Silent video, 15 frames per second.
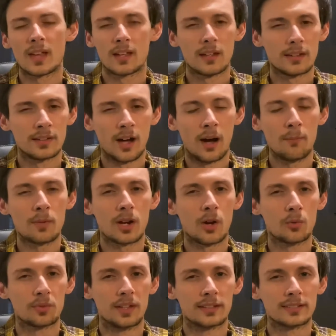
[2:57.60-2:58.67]
no, I'm going to
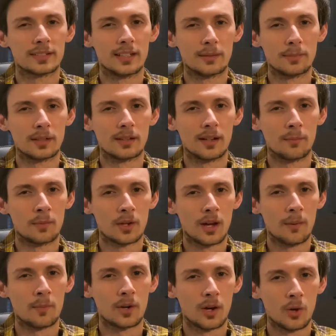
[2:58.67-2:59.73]
hold that statement. I'm going to I'm
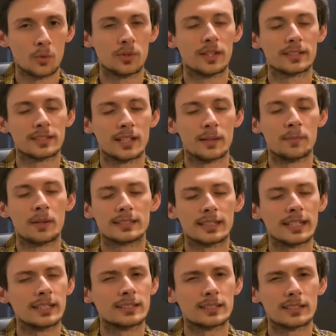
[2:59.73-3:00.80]
going to hold that statement. It's,
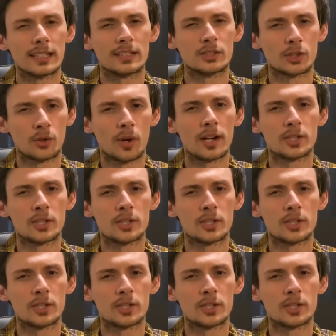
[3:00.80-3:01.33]
it's, it's a great